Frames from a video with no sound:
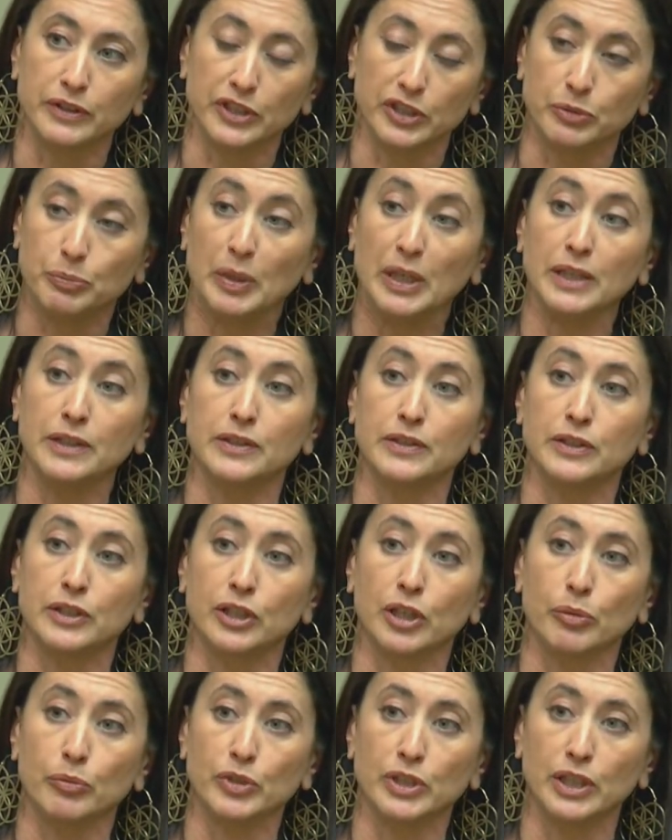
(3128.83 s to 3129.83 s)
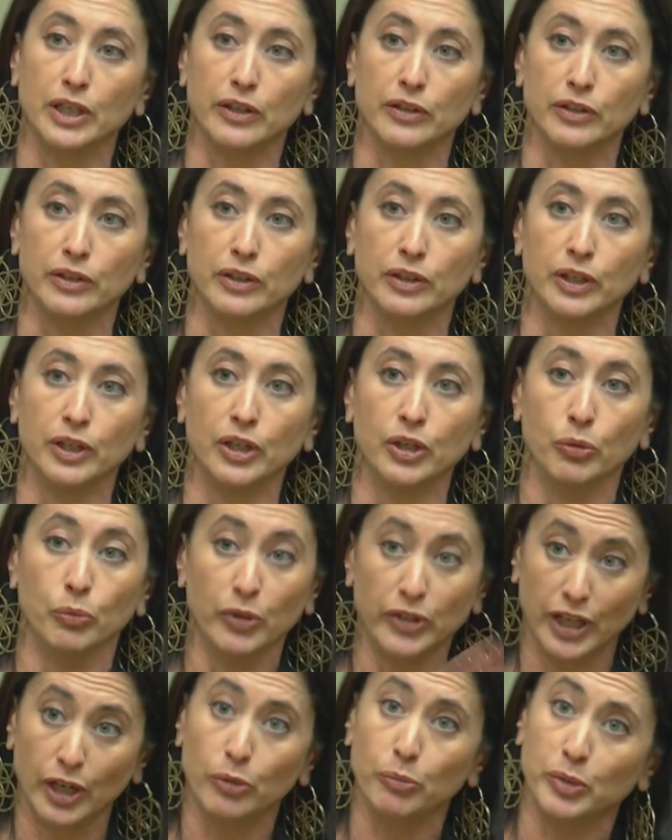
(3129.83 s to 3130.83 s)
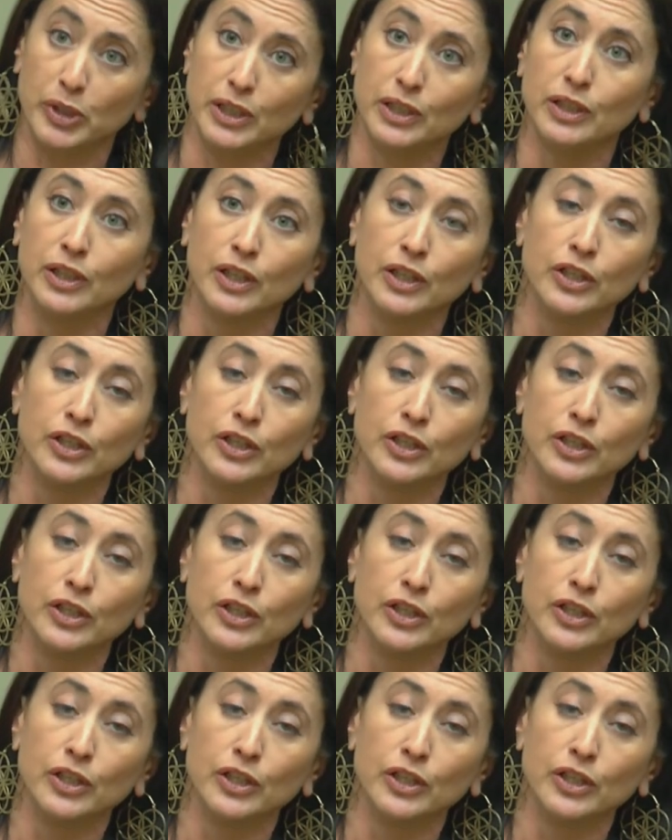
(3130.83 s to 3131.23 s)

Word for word: the space to come together without me